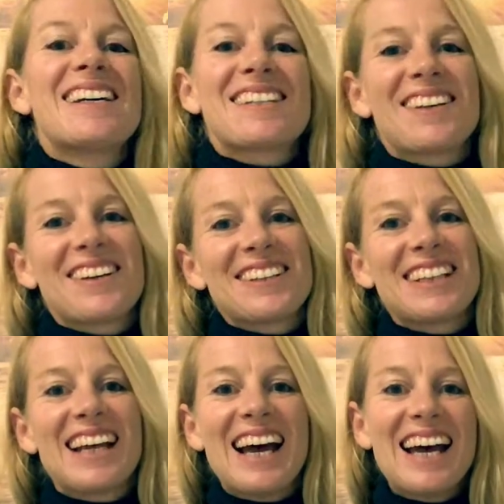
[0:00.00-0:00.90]
So
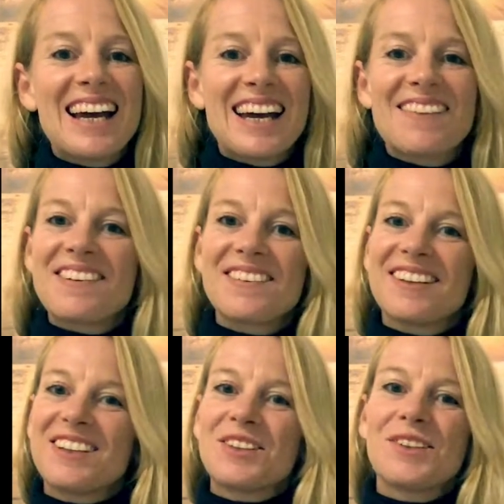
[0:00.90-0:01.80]
today we want
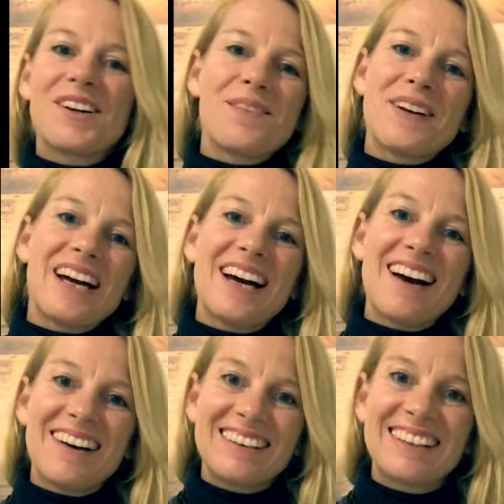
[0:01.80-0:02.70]
to talk
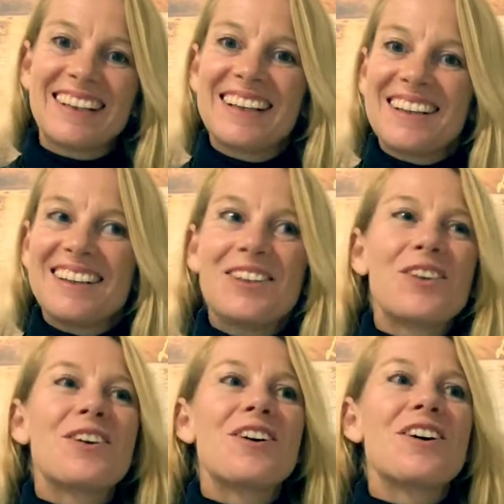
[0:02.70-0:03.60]
about
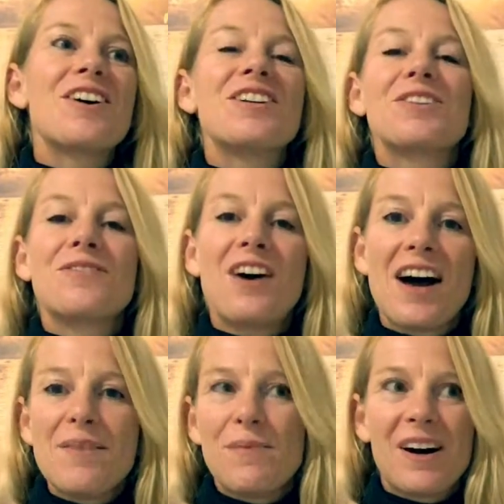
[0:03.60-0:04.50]
your
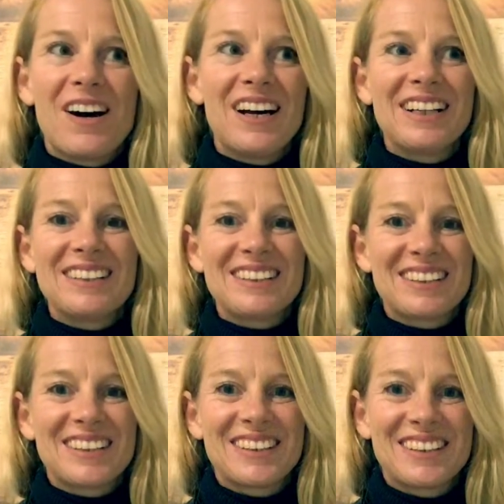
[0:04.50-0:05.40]
divine mind.
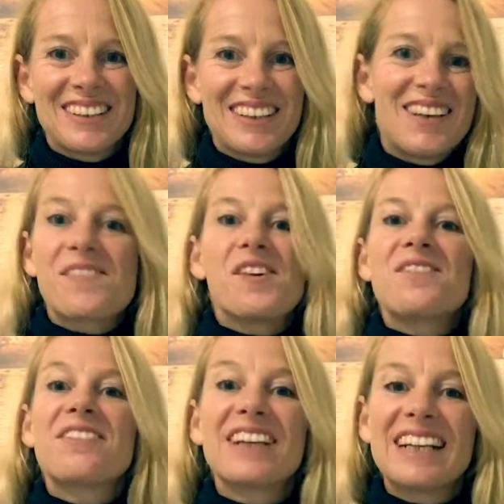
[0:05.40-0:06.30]

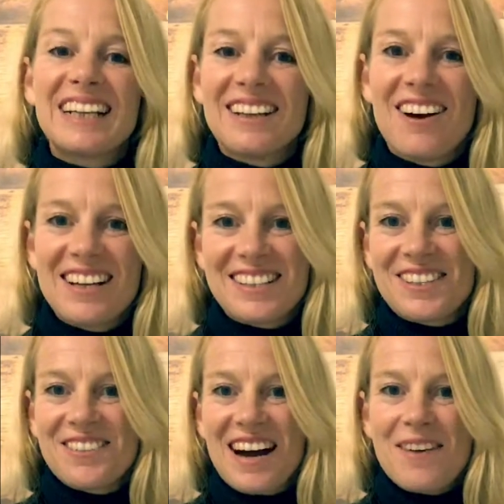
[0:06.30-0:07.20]
What really lights
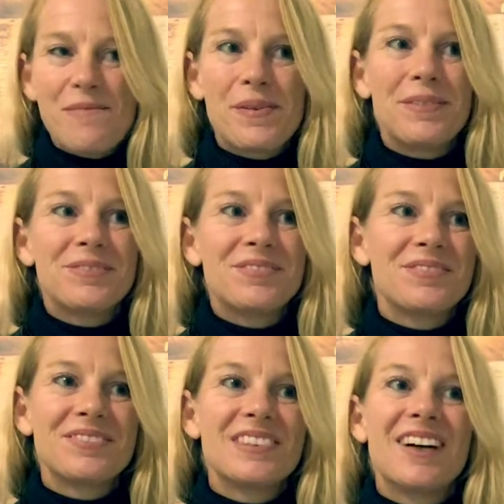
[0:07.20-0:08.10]
you up?
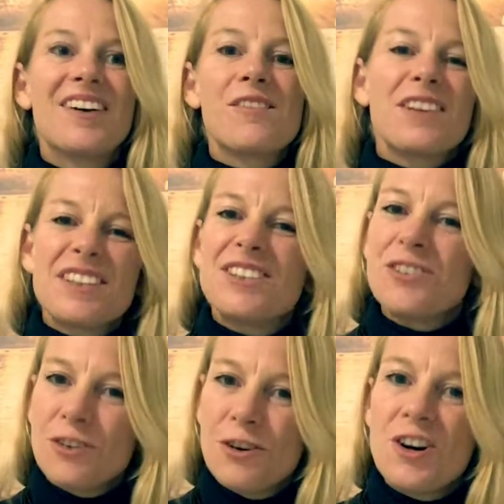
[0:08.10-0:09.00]
What is
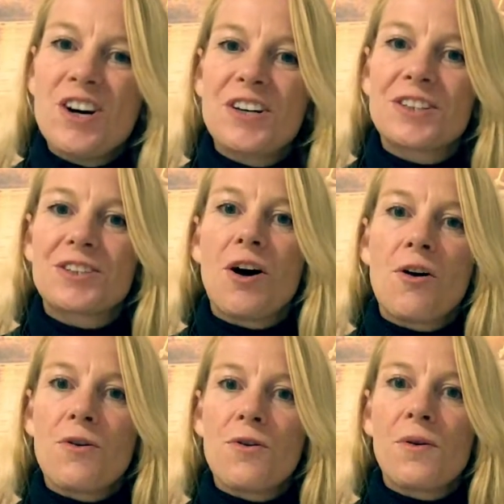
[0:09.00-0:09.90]
your
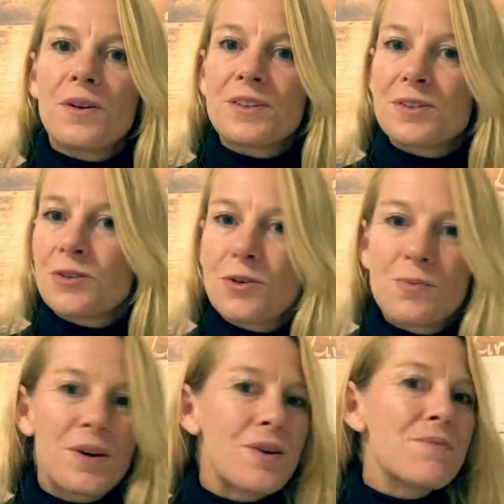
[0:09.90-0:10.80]
soul's true
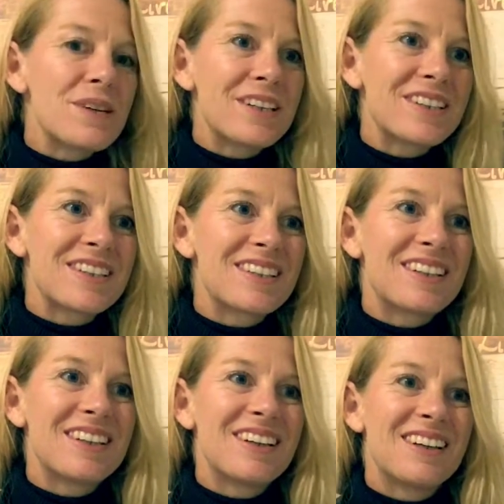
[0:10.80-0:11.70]
purpose?
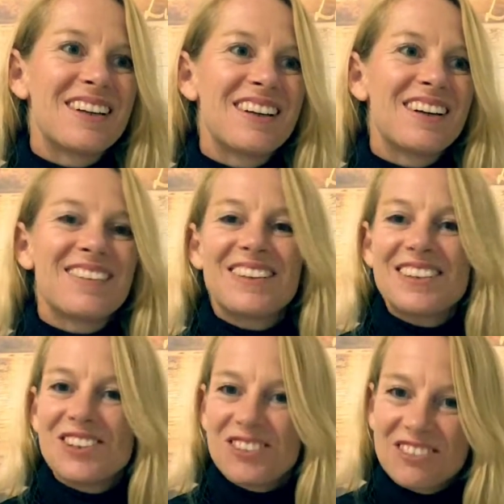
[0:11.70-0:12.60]
What
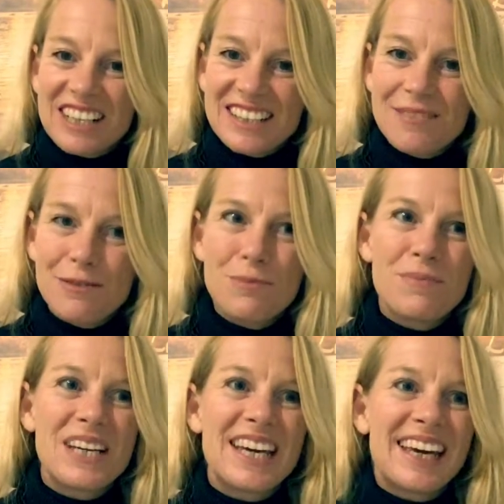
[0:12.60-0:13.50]
is your reason for
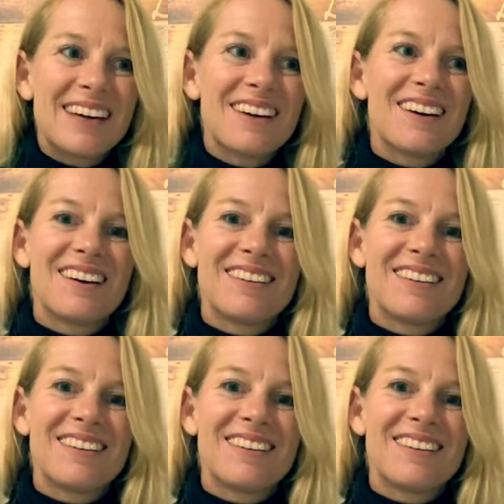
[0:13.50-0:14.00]
being?